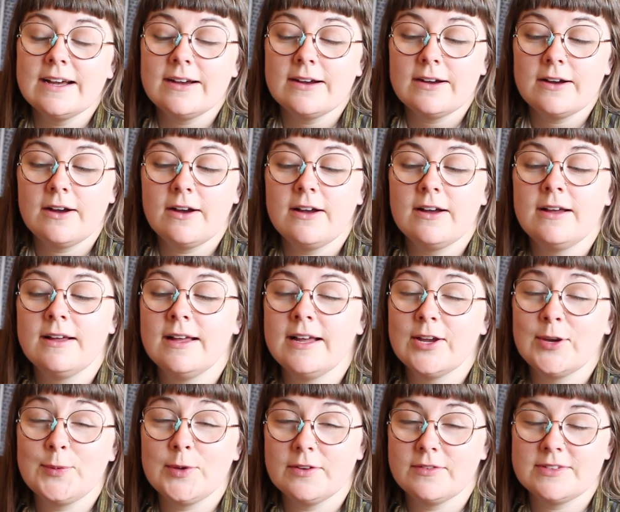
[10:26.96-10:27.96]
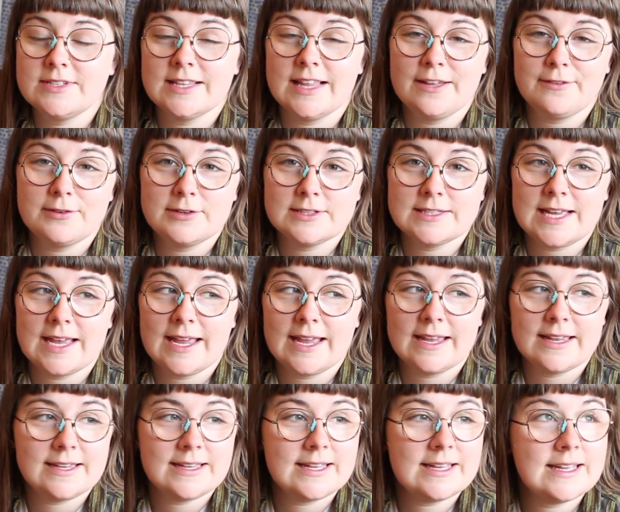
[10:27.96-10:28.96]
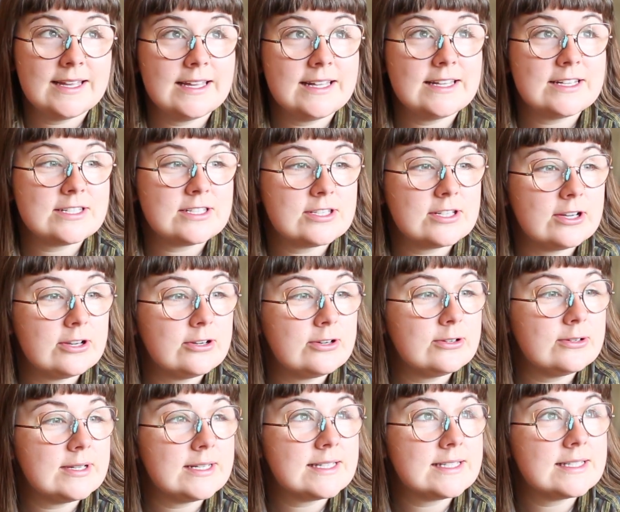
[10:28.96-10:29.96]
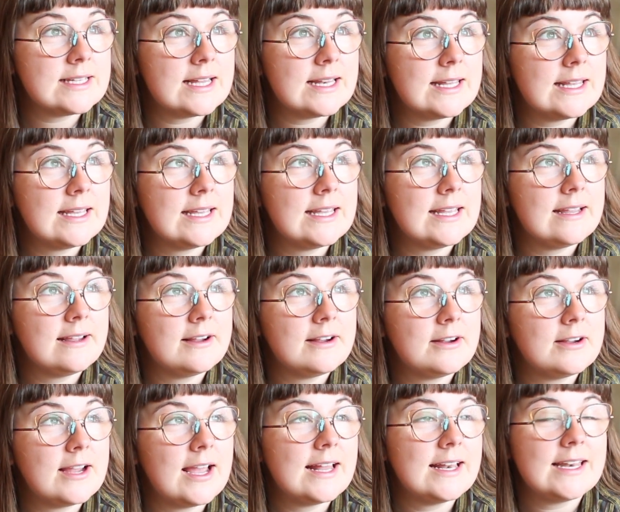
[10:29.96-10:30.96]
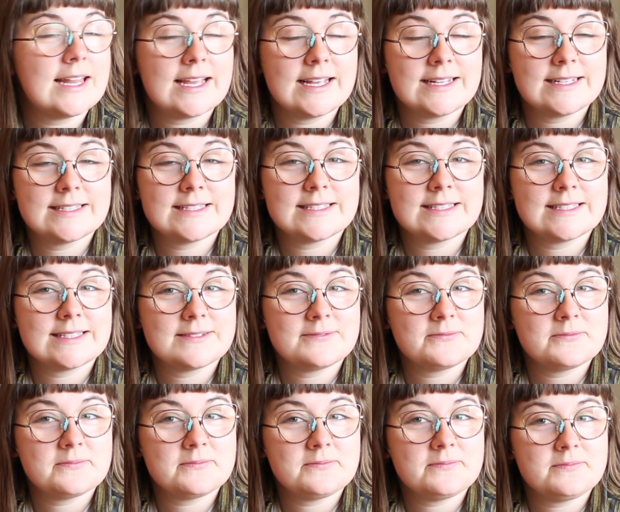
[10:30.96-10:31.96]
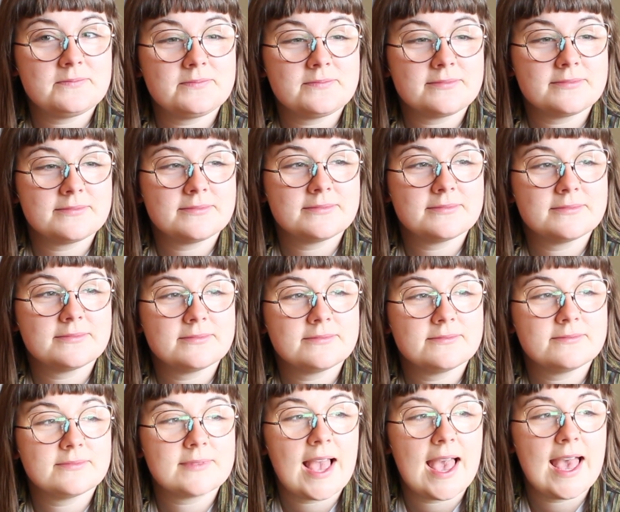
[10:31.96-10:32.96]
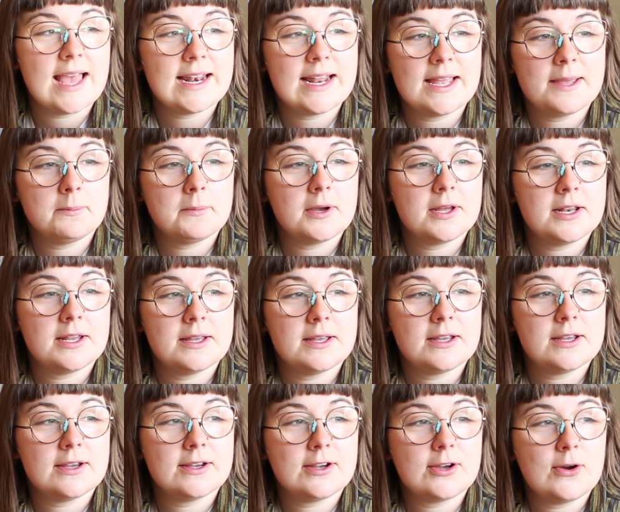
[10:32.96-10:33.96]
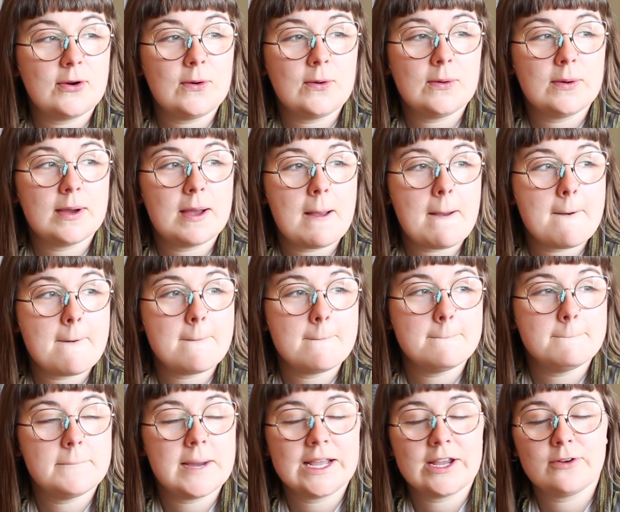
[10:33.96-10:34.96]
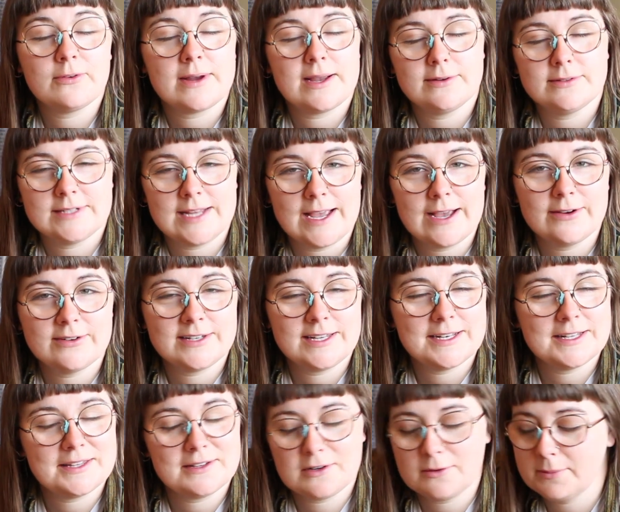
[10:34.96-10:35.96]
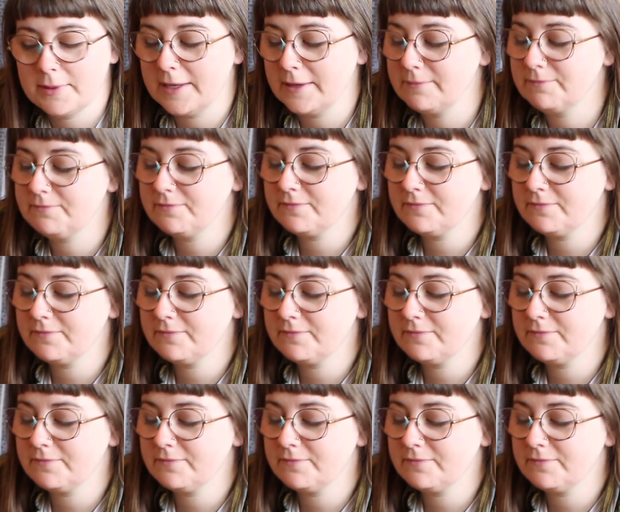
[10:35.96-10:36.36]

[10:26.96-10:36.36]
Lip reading: I hope you have a delightful day. It is so sunny here and nice. And I'm gonna go bike around town in a little bit.